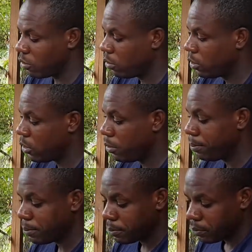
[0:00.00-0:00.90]
So
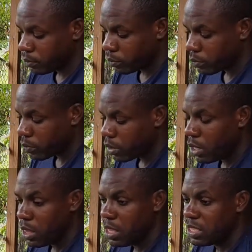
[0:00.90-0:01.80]

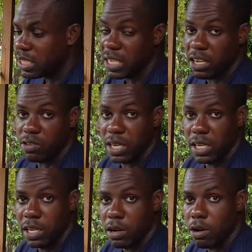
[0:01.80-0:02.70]
this is
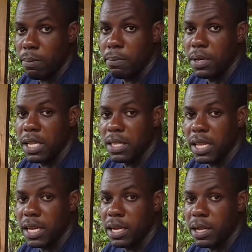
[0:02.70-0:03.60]
actually the
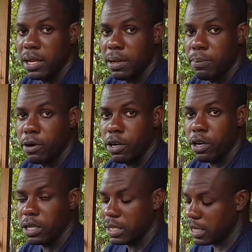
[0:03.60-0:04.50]
completed product.